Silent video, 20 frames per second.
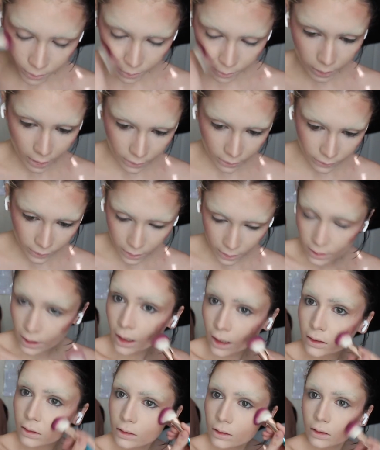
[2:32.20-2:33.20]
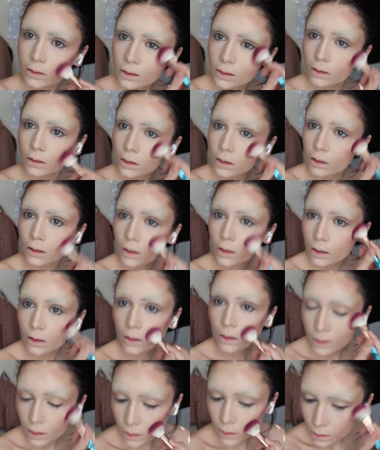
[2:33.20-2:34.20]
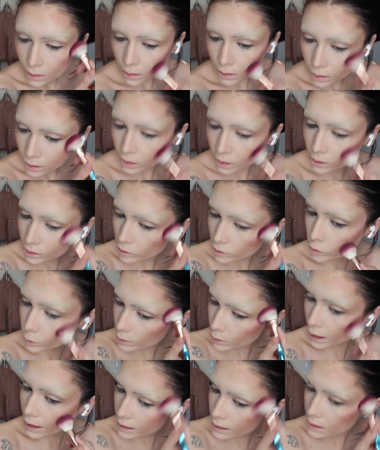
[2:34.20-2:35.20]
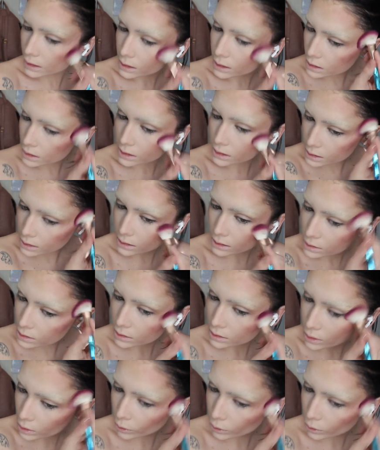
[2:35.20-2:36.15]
buffing that into my skin,